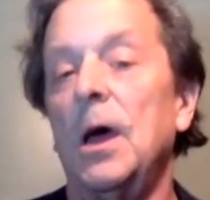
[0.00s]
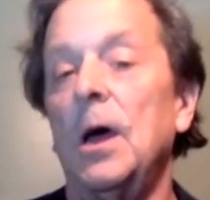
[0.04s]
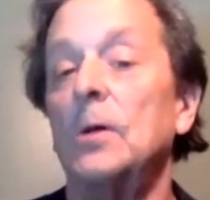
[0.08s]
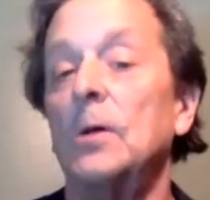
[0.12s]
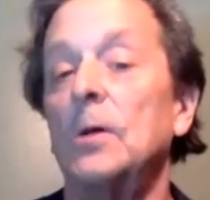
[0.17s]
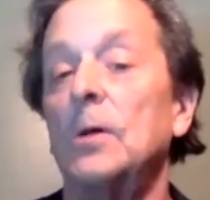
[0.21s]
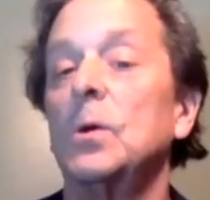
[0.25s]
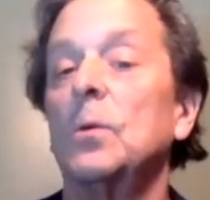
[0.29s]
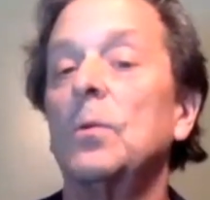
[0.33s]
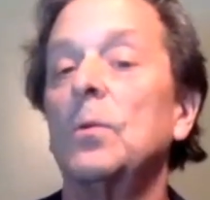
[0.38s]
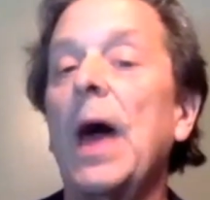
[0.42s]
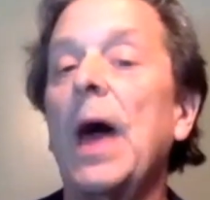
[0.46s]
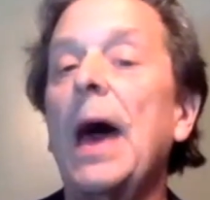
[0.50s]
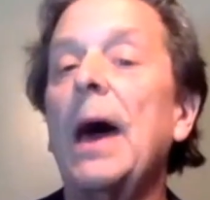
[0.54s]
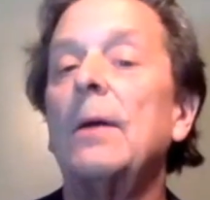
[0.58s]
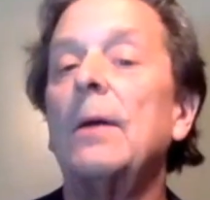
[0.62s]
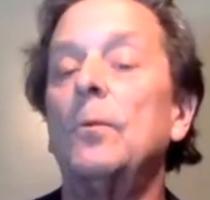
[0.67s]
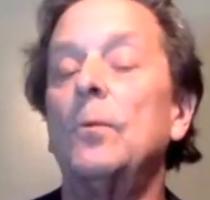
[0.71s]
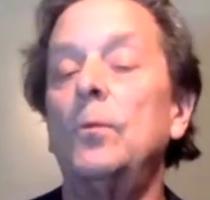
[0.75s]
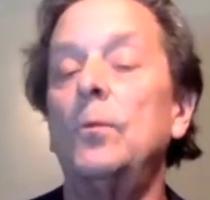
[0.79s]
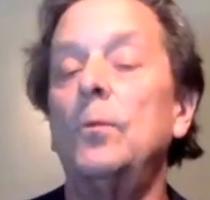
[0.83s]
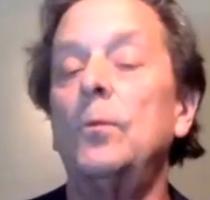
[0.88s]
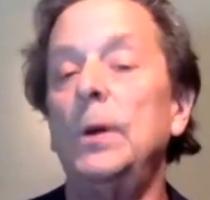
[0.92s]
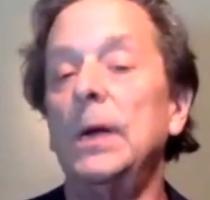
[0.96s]
So that
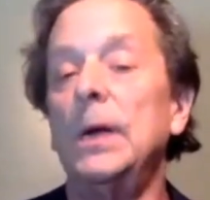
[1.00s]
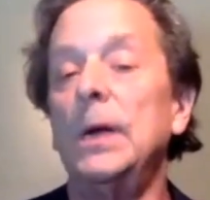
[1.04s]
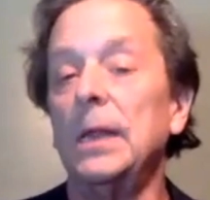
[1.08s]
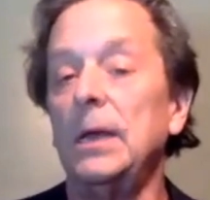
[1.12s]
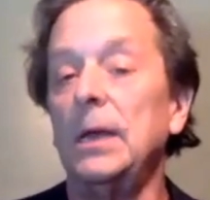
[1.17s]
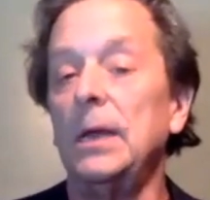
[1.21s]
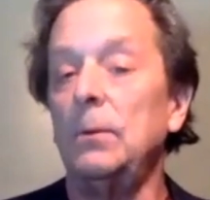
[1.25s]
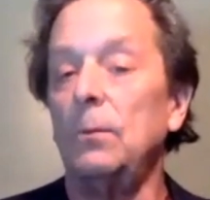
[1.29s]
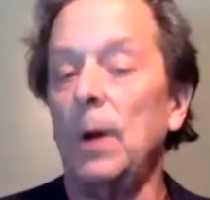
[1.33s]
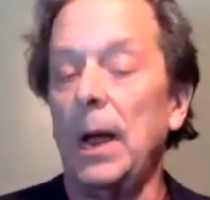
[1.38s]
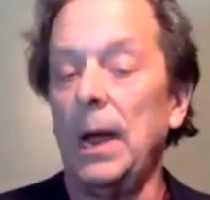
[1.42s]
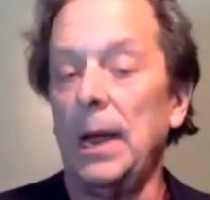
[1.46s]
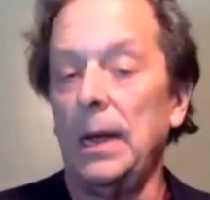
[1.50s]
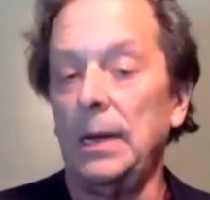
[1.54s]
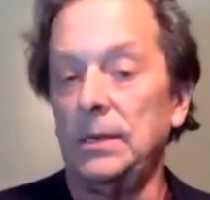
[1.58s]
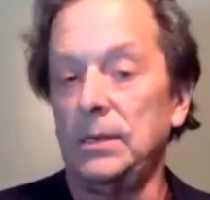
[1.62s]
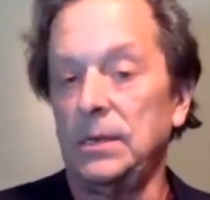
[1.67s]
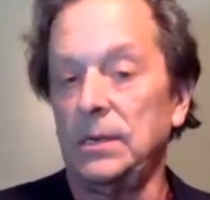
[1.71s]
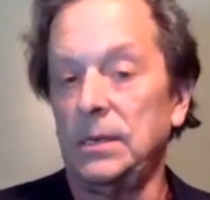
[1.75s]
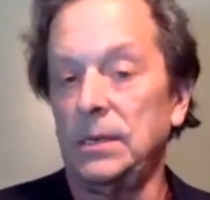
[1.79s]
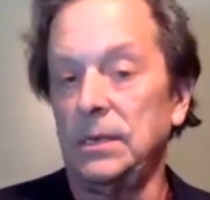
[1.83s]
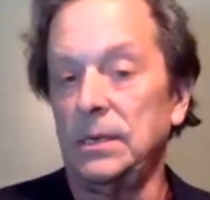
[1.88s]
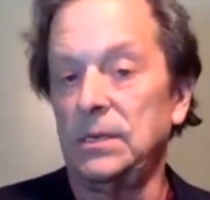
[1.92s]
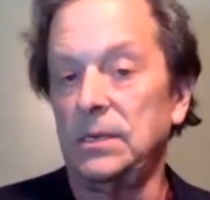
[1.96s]
really
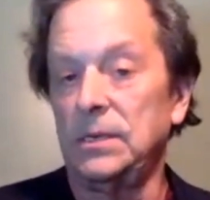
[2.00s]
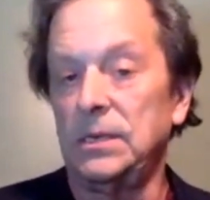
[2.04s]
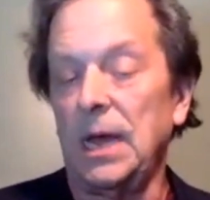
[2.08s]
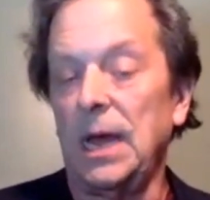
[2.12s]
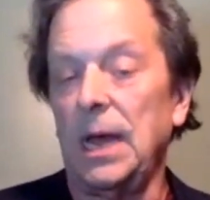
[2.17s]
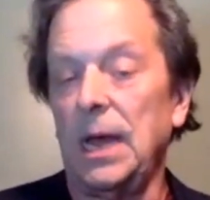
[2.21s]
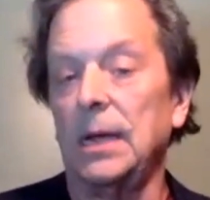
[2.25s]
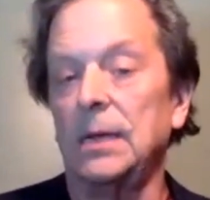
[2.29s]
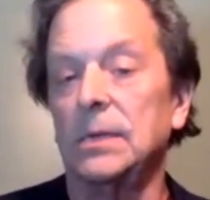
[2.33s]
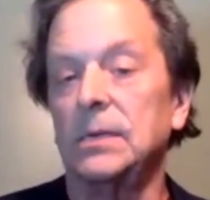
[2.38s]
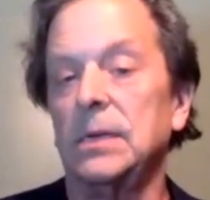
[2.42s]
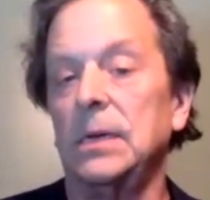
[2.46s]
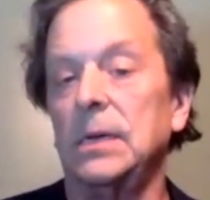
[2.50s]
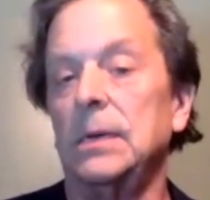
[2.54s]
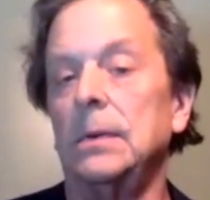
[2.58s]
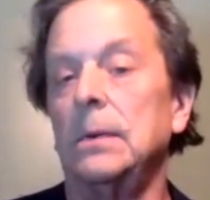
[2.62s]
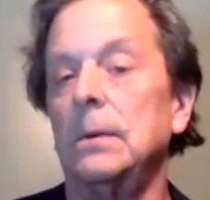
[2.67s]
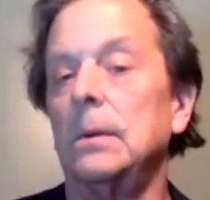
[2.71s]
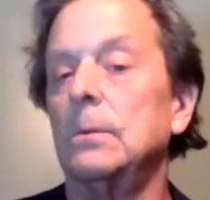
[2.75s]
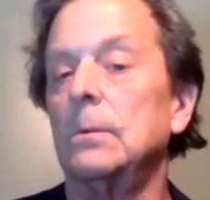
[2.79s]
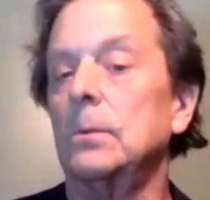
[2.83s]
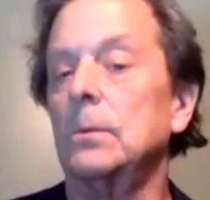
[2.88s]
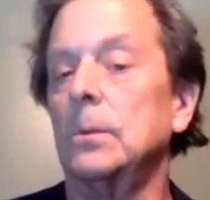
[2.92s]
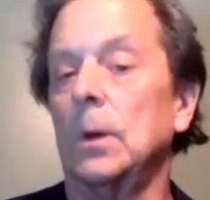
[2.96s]
raised the stakes
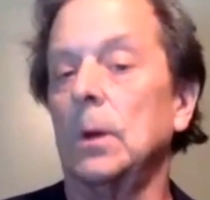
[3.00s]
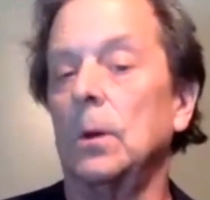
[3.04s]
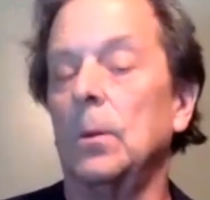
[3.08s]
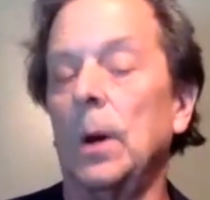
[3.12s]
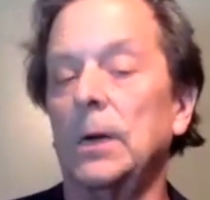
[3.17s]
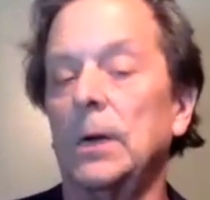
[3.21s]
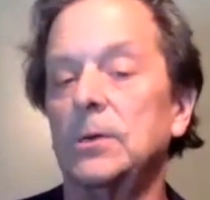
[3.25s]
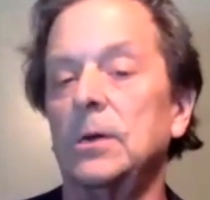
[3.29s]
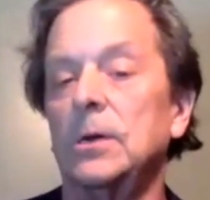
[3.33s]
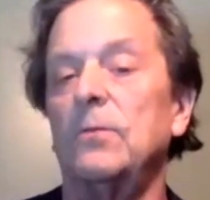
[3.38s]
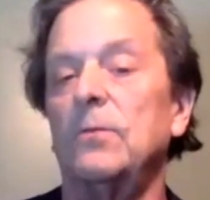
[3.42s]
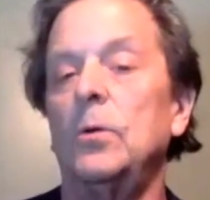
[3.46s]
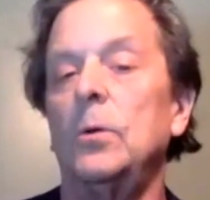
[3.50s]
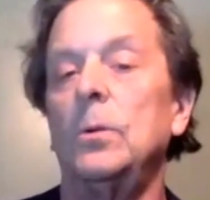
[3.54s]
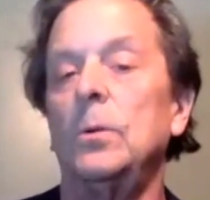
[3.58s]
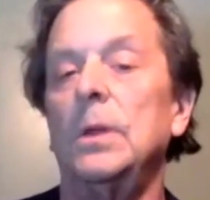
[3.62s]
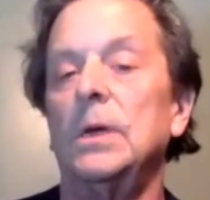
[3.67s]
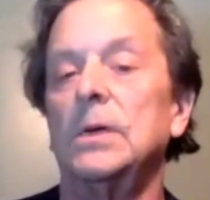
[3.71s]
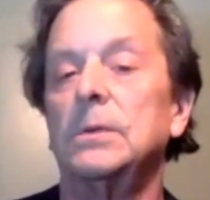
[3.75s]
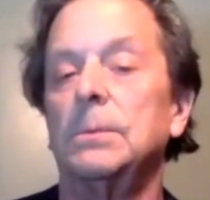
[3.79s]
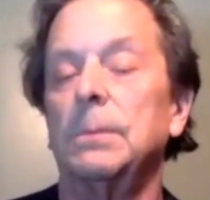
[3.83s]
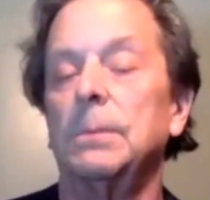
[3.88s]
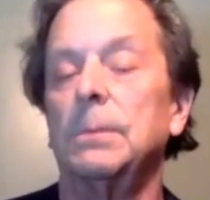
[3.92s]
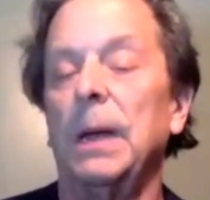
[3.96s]
in the question of who
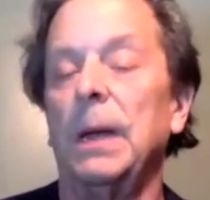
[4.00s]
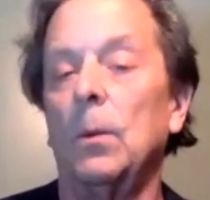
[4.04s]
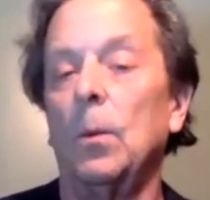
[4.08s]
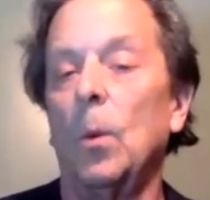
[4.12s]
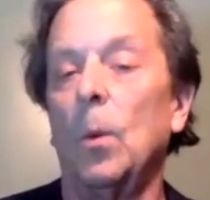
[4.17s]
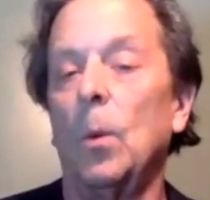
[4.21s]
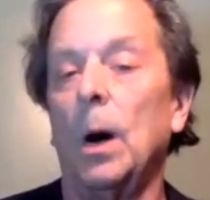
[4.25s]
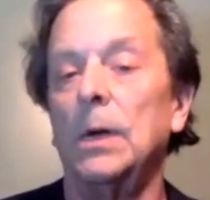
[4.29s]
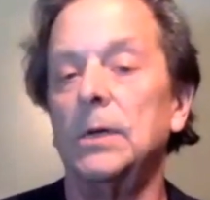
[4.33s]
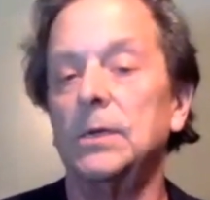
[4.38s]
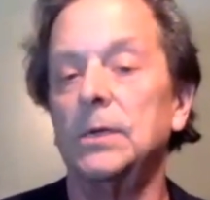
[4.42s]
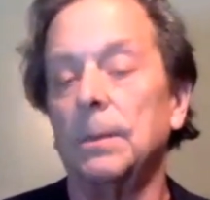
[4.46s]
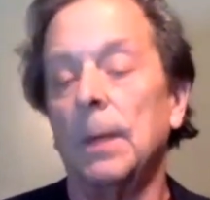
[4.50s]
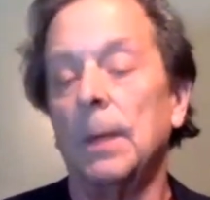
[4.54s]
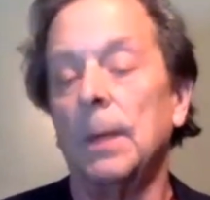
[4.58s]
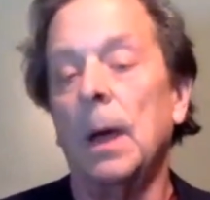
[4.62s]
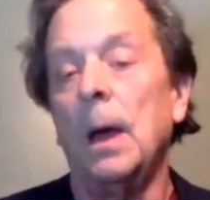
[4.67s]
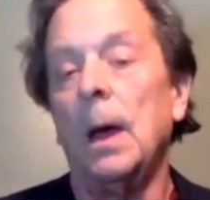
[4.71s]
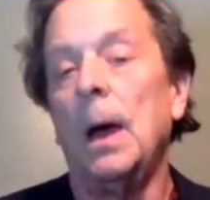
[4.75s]
this man was.